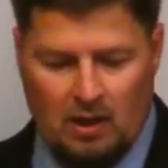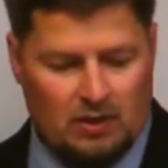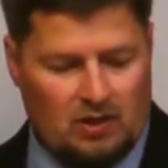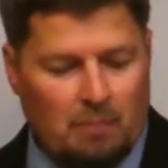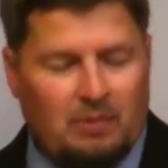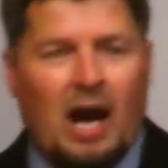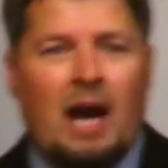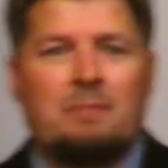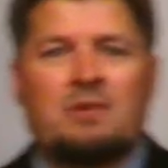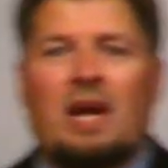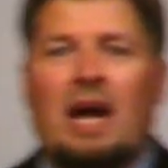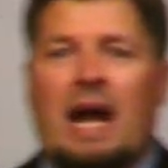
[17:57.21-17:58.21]

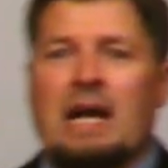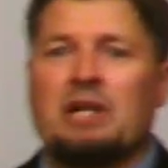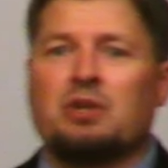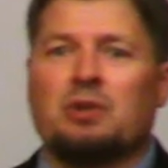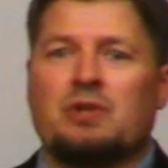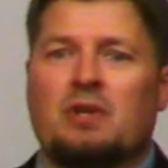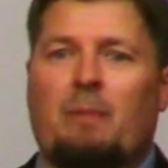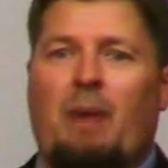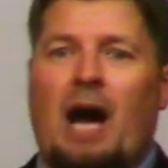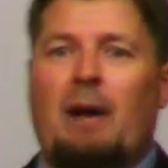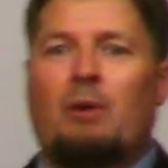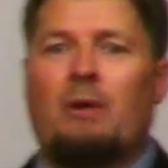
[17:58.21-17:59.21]
Sometimes angels in the
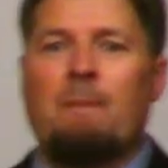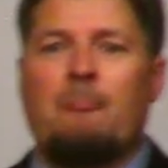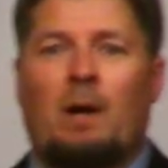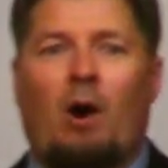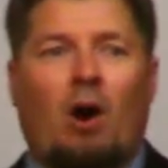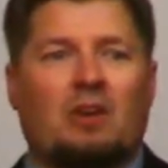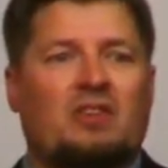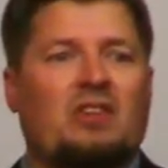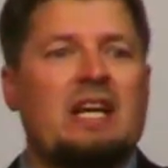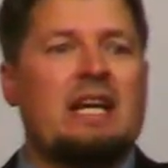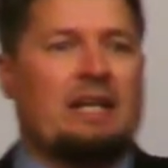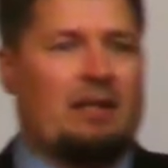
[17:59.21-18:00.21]
Bible are
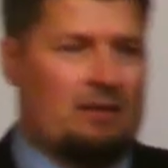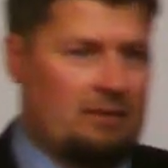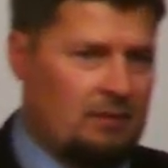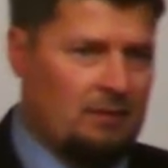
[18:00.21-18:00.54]
seen.